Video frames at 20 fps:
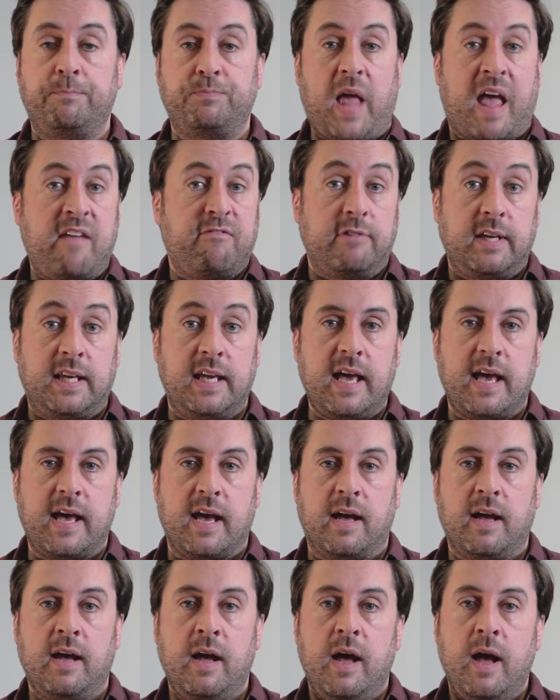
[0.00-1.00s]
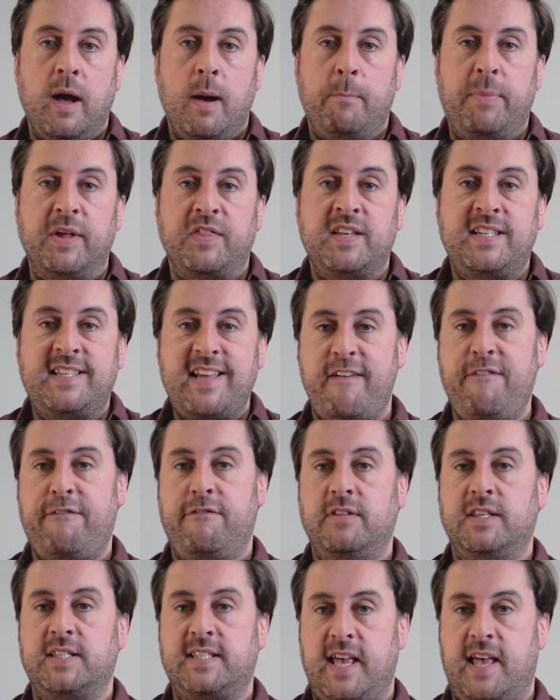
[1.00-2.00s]
every year. But the
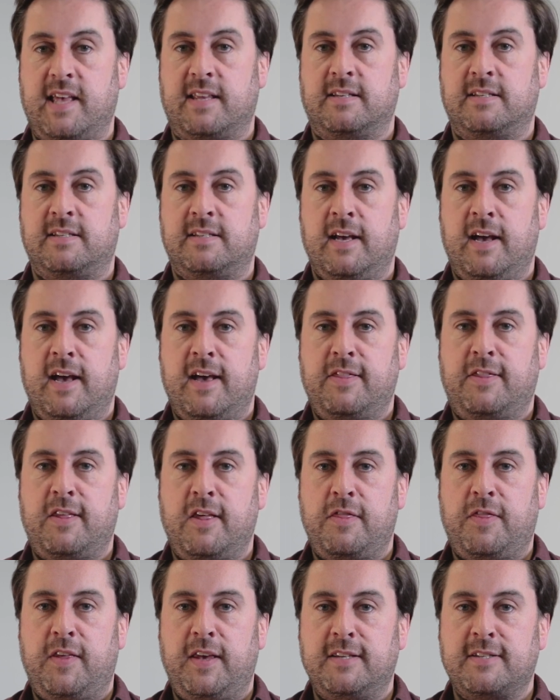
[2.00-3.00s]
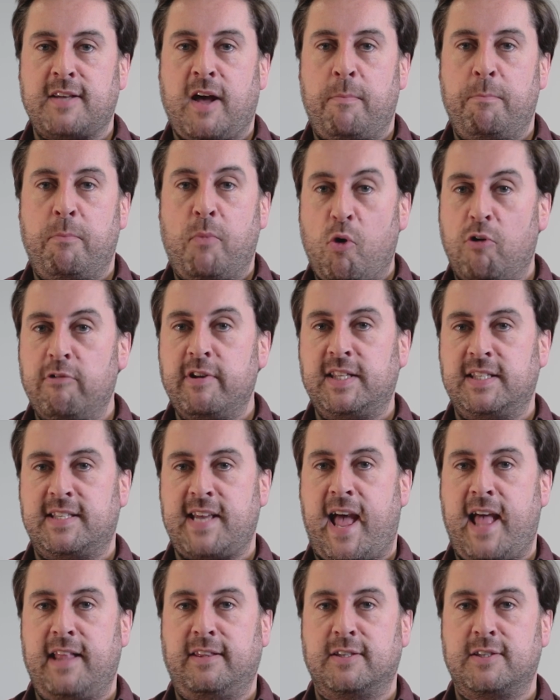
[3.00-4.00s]
difference is that these are more
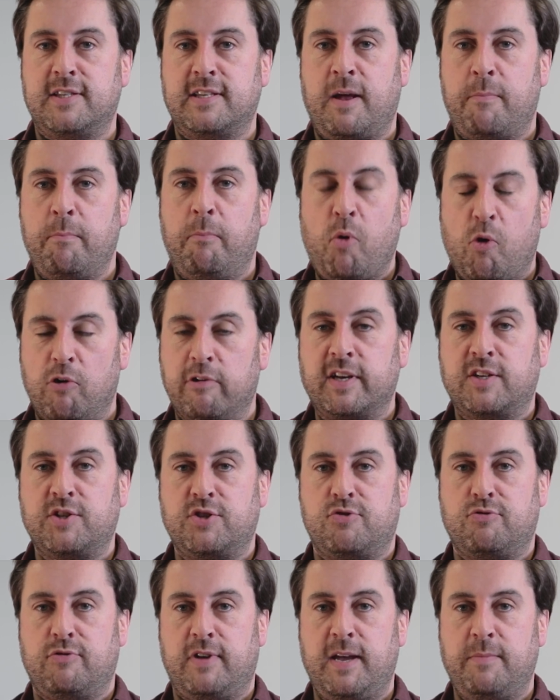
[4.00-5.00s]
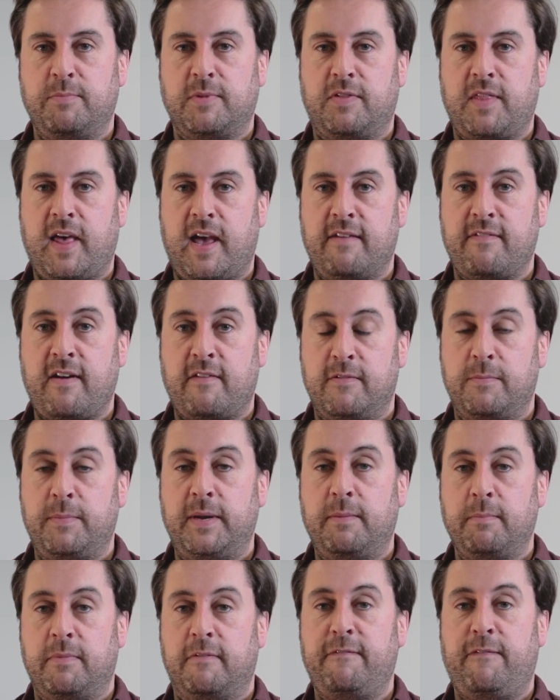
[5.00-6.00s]
intense, more extreme than they have ever
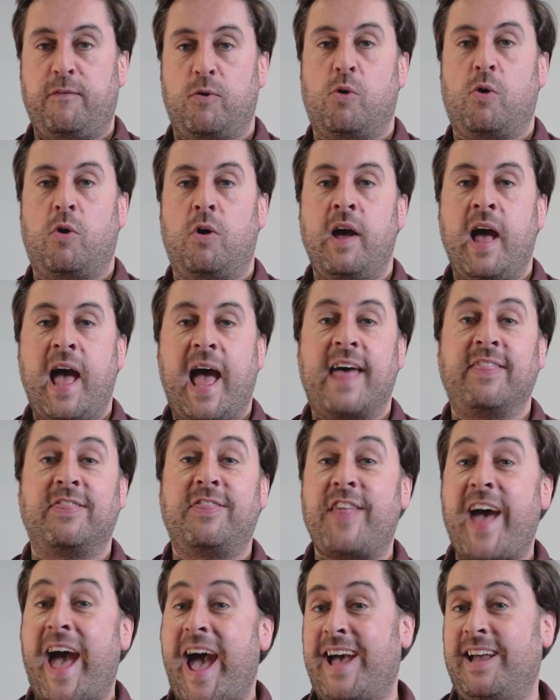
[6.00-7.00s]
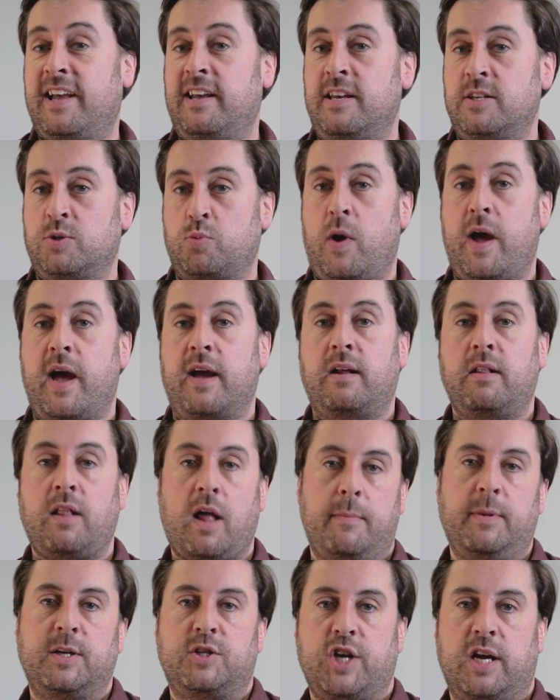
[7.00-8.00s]
been before, and that is where
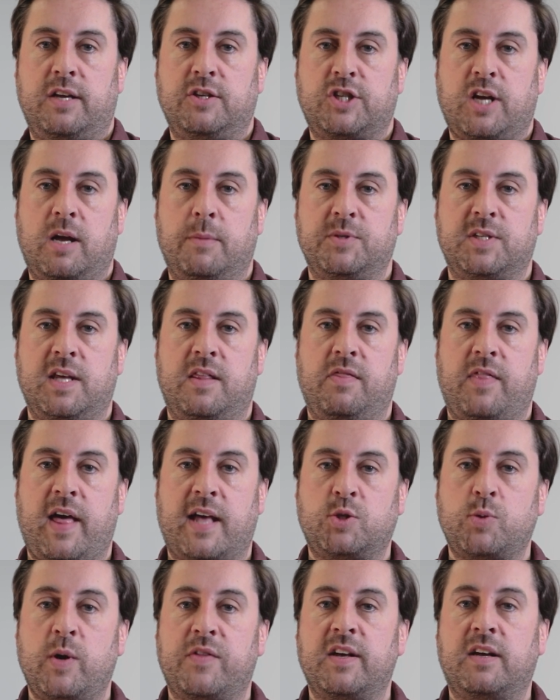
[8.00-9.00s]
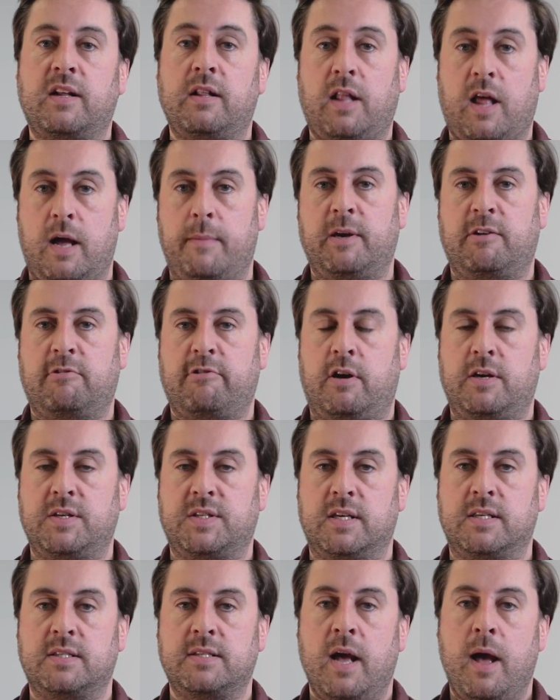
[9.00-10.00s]
climate change comes in. That's where the climate
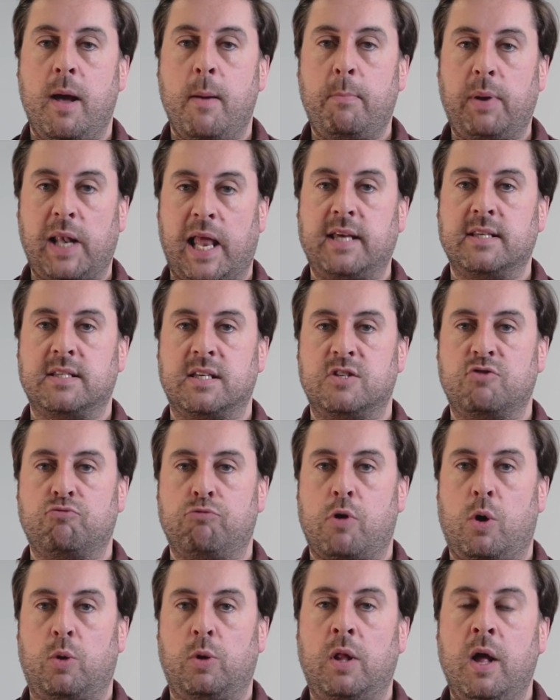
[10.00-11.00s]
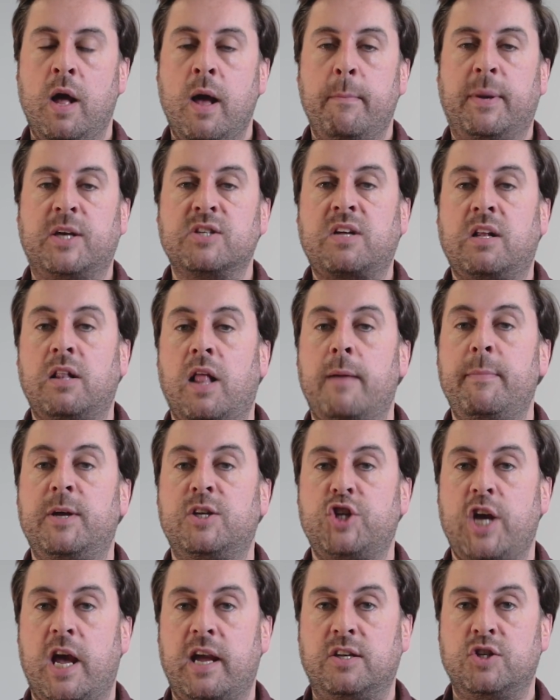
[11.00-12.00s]
crisis plays its role, because climate
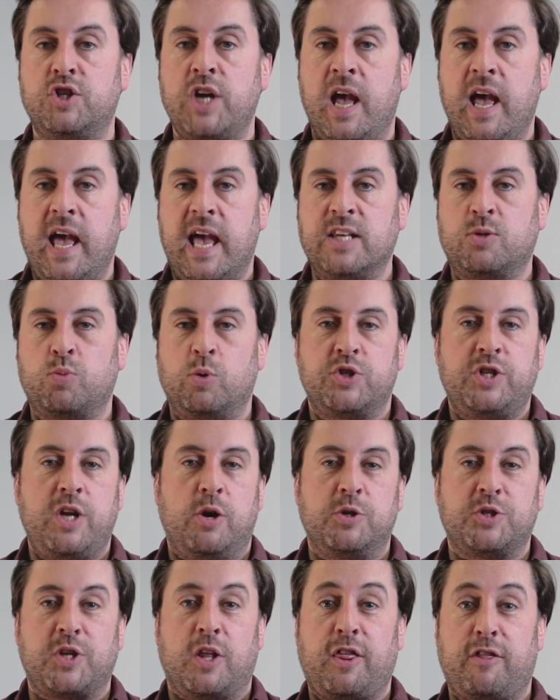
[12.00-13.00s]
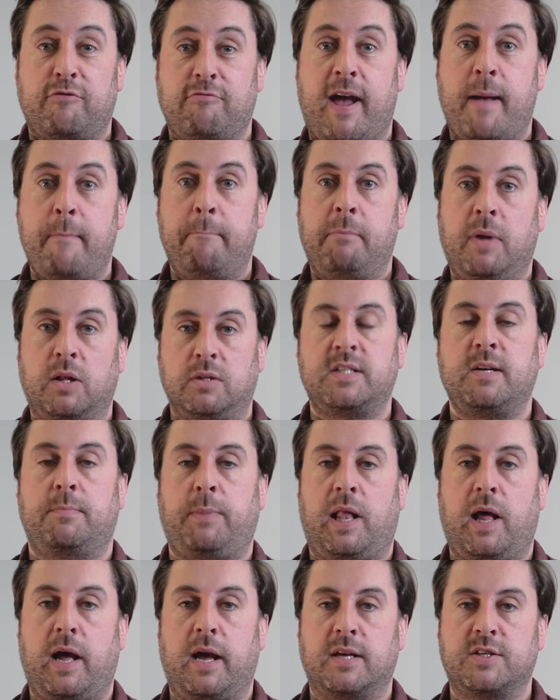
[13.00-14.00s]
change is what's known as a threat
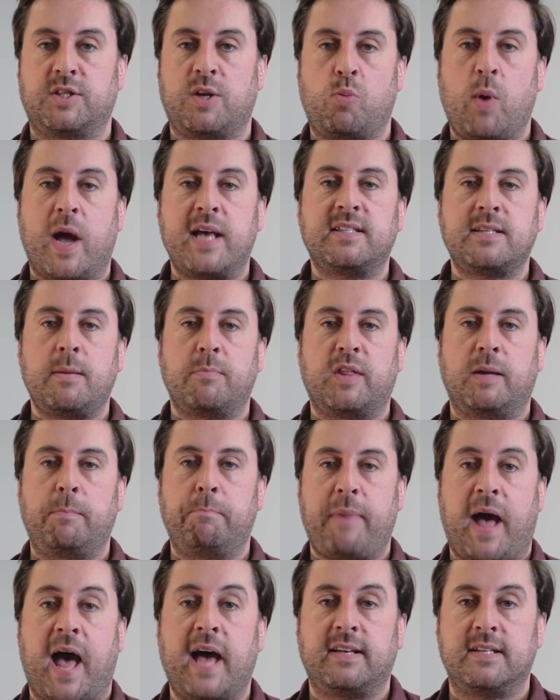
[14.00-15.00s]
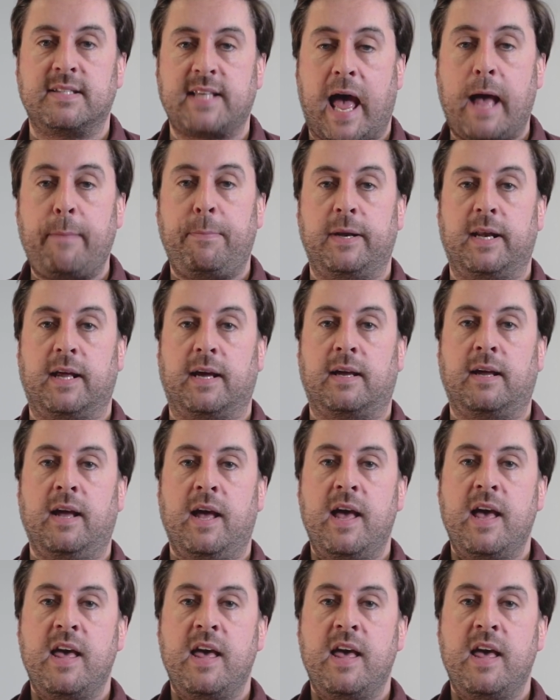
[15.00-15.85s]
multiplier. So where something bad is happening,